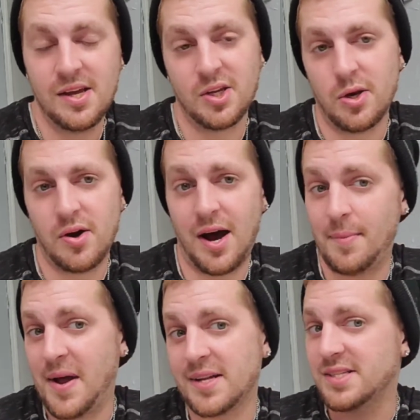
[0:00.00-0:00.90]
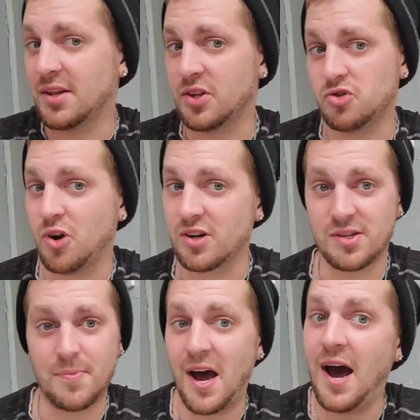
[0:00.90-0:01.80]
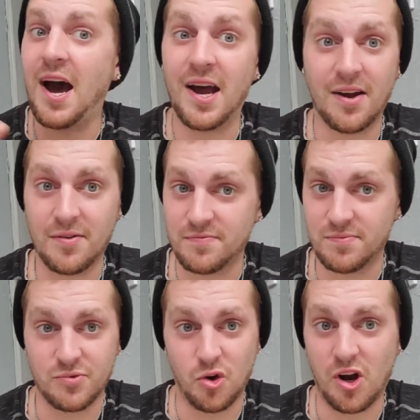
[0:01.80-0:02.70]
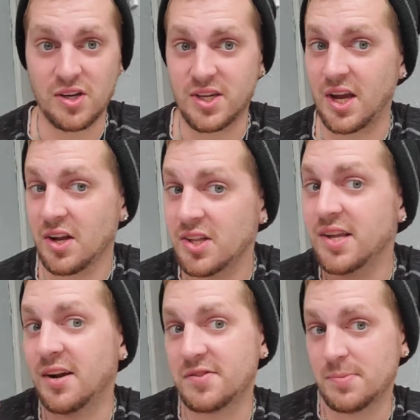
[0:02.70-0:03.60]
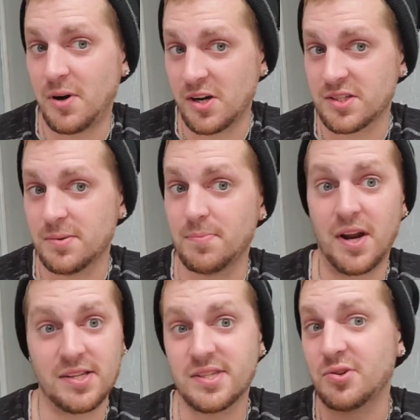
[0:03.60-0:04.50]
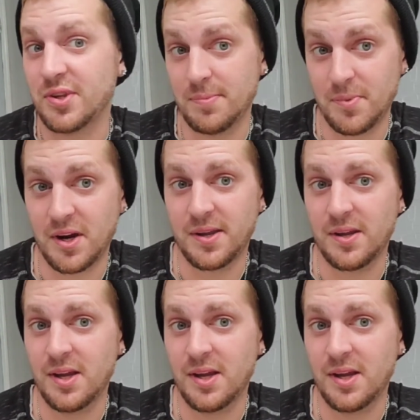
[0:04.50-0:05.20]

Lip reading: you know, I'm not selling drugs, I'm not high on drugs, I got clean off Suboxone, but I still need money.